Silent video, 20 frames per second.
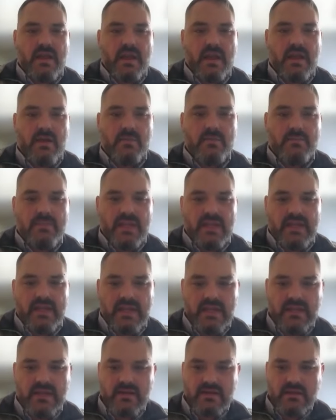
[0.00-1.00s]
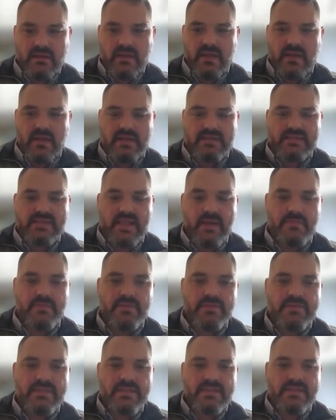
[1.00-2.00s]
how many
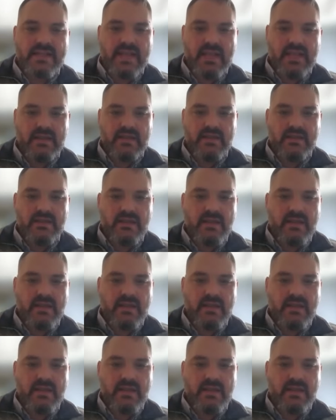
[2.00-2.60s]
samples to take.